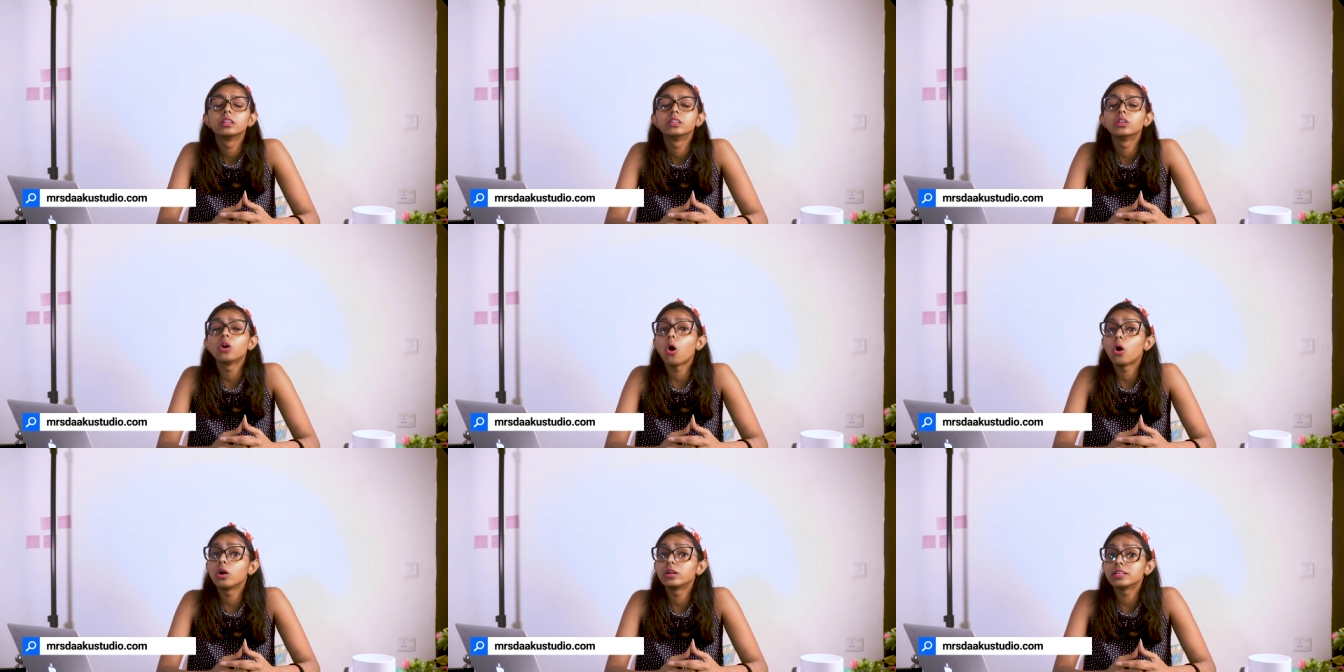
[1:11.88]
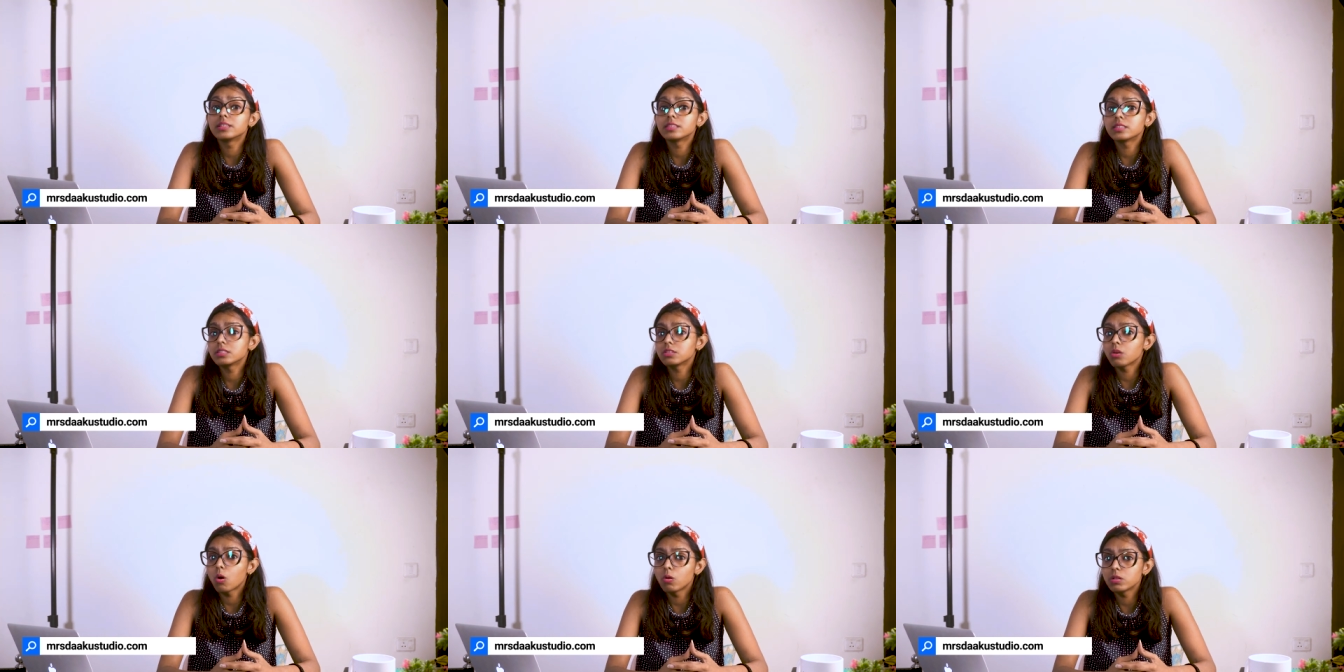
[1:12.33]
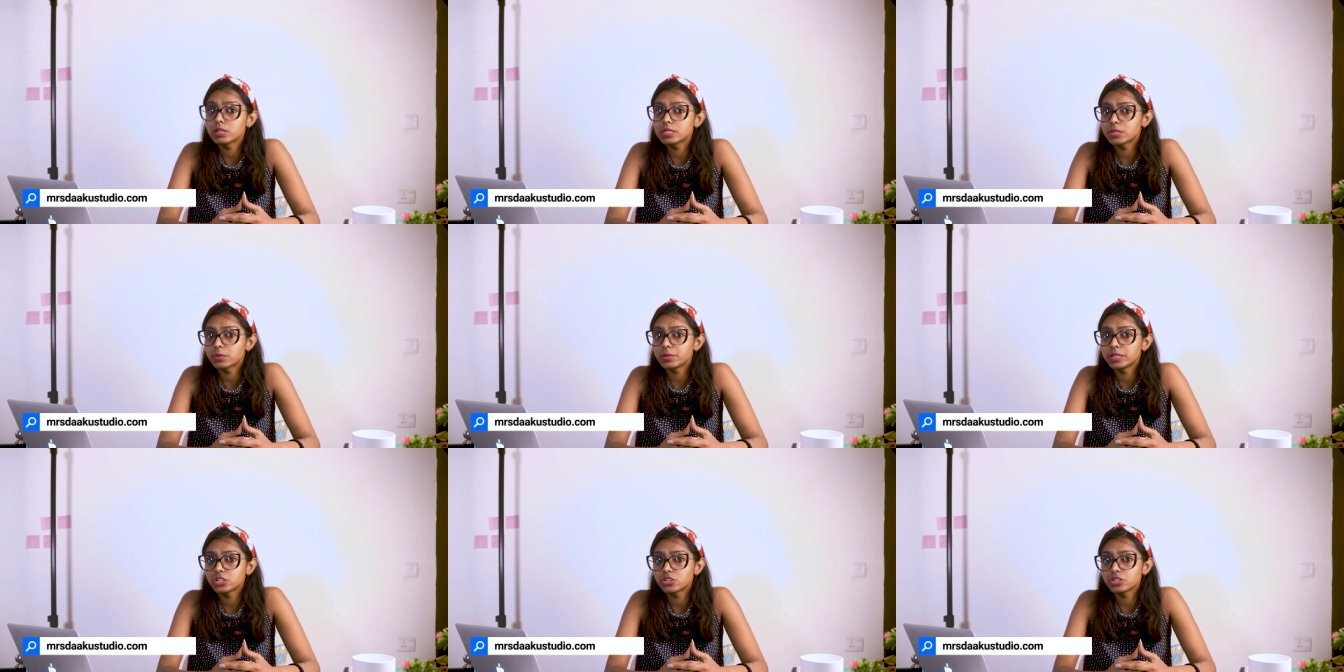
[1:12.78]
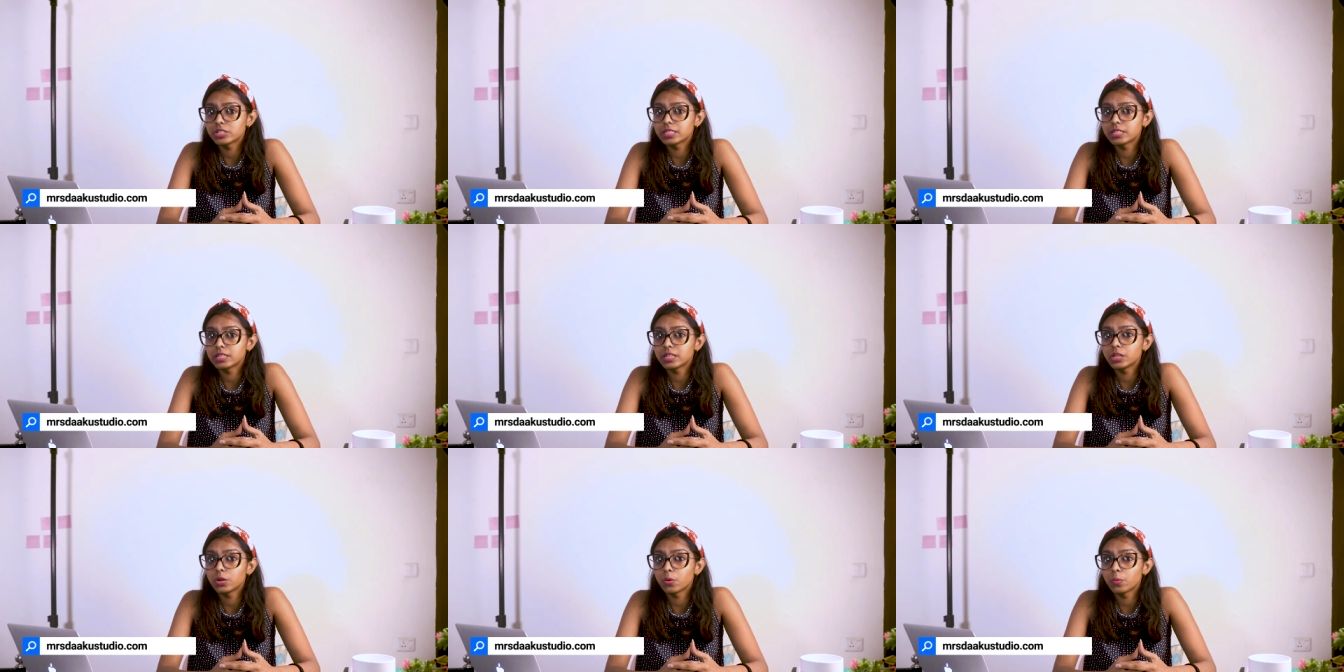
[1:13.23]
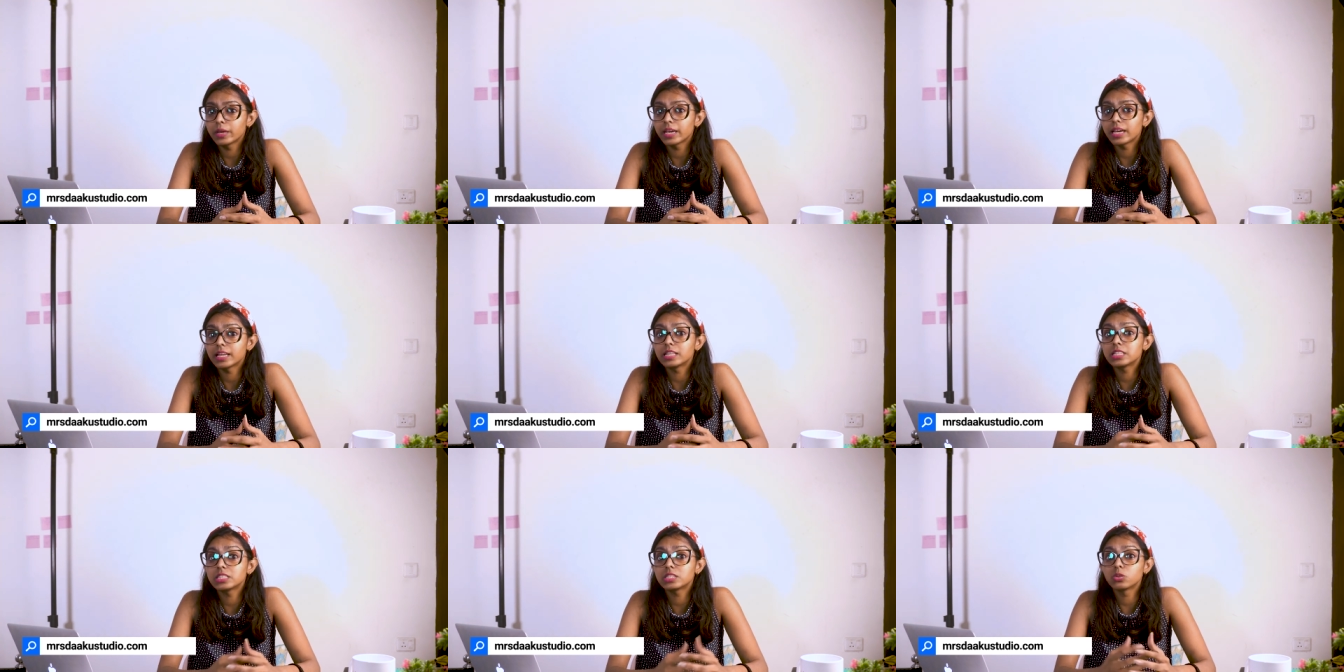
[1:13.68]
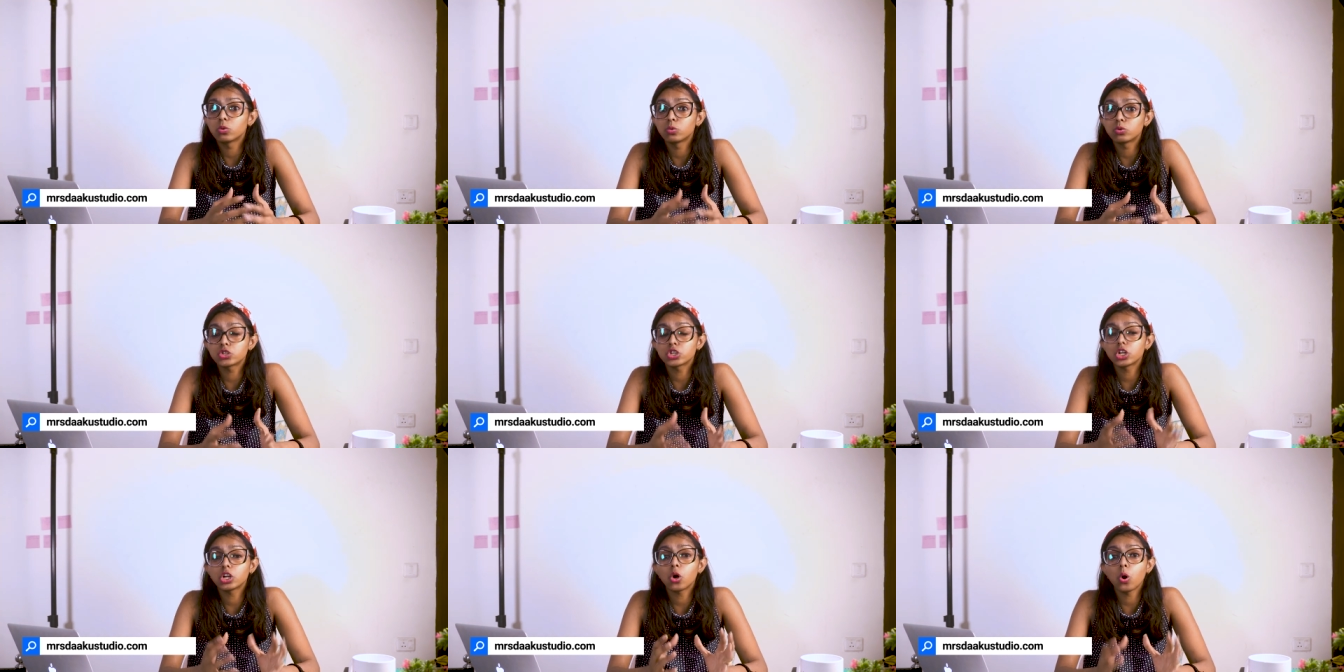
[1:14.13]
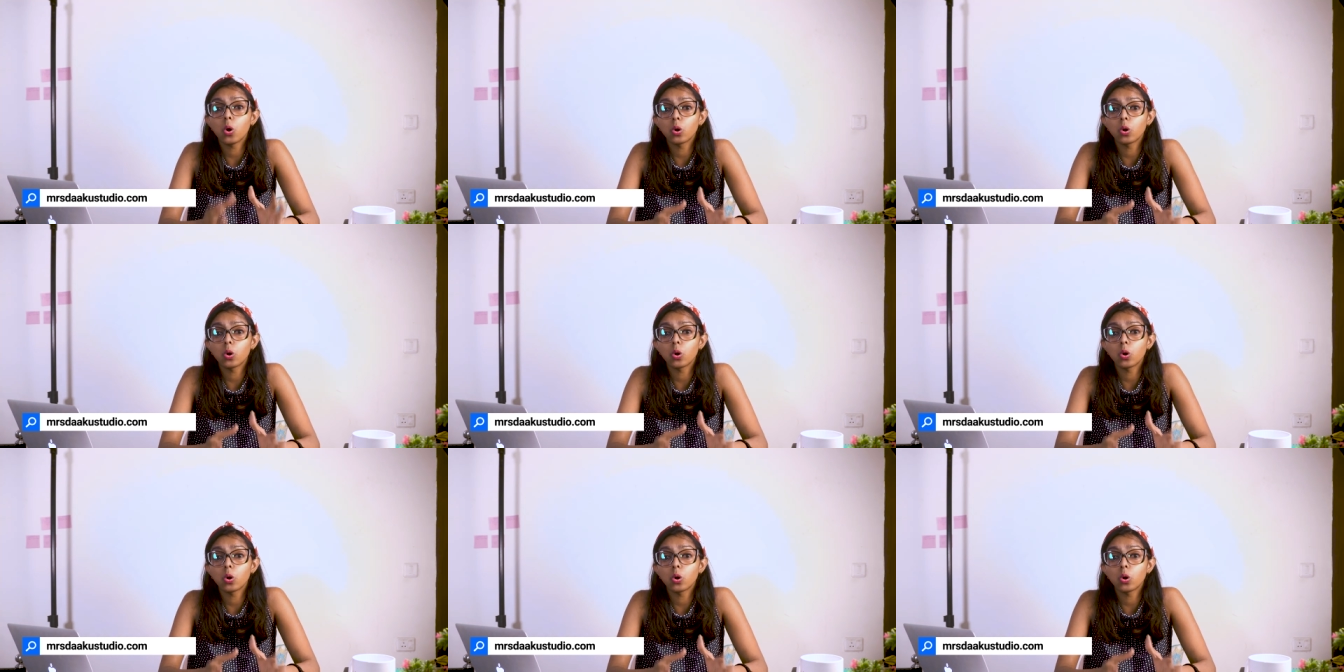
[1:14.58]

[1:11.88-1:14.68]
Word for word: The audience is also interested in knowing any social